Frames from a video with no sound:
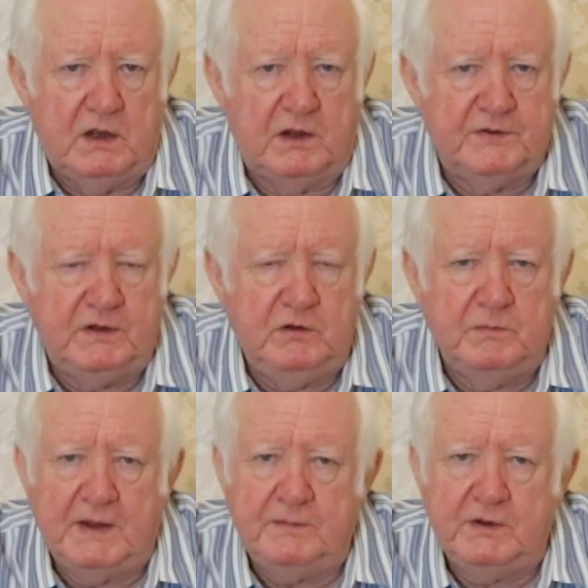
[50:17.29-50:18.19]
I think you
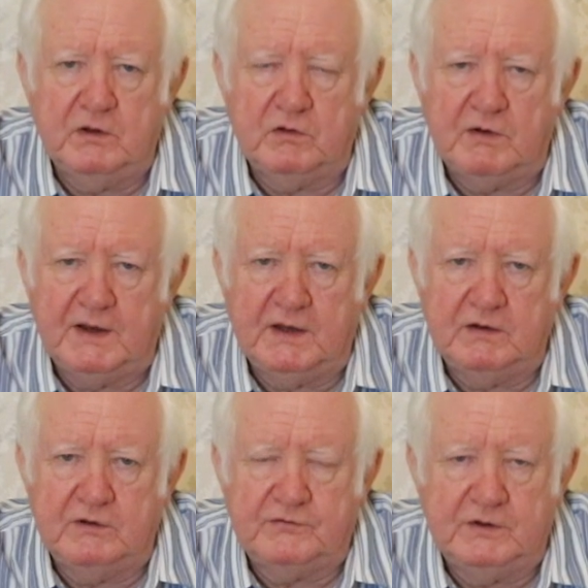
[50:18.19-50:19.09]
maybe got the wrong end
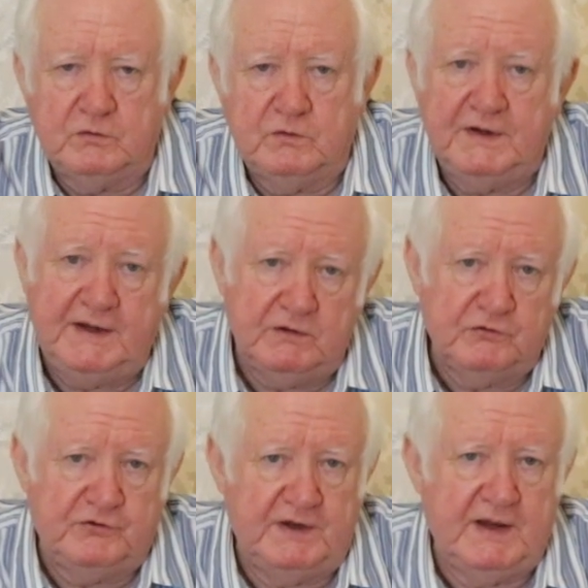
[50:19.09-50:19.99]
of the stick, or he or
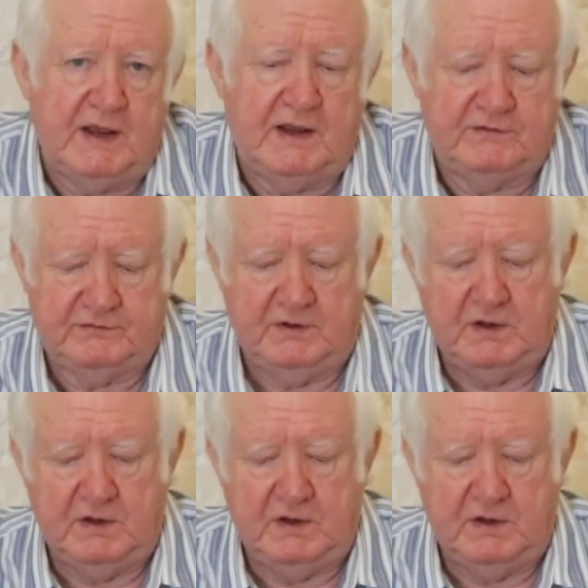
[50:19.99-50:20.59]
she has.